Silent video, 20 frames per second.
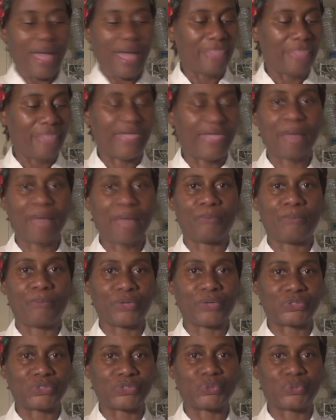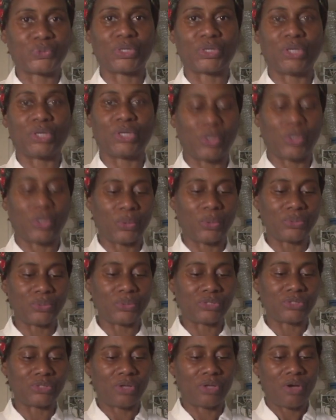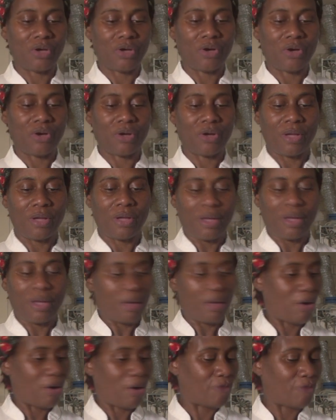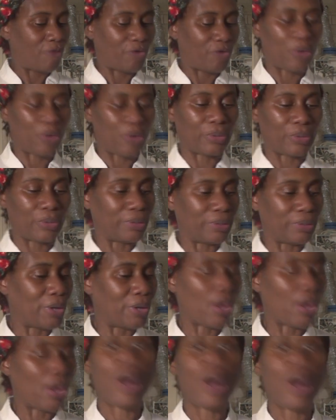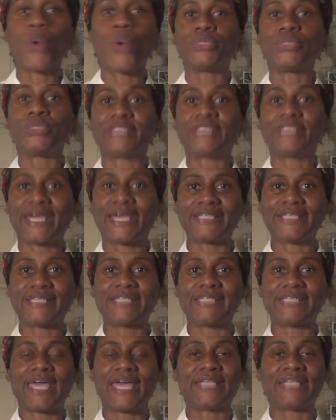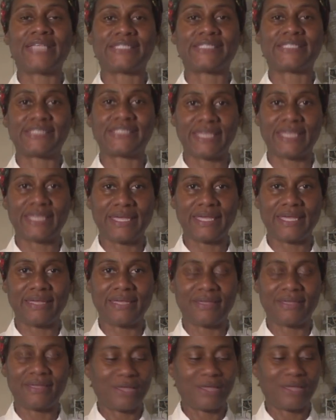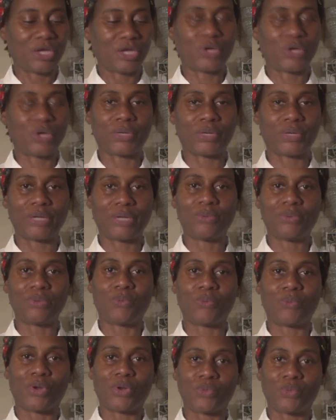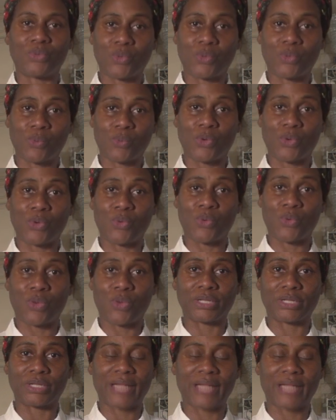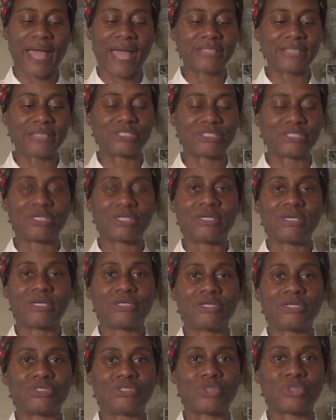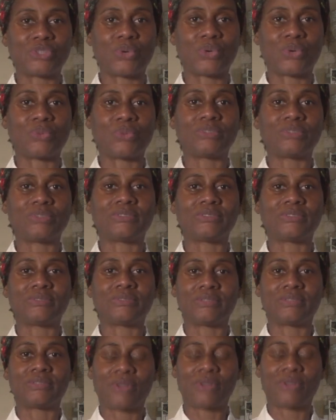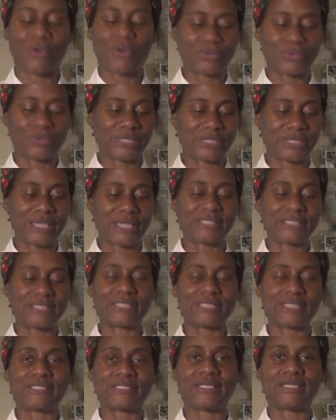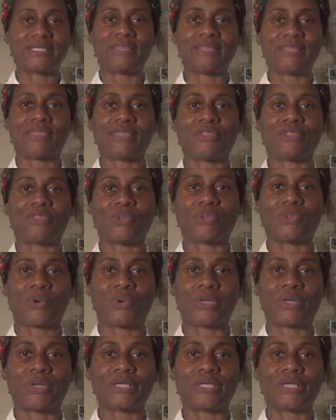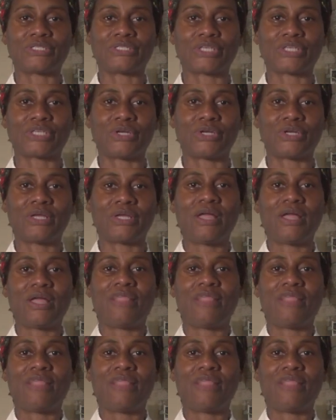And that brings us to a close of our food taste and see cooking 101 class. So we taste and see that the Lord is good,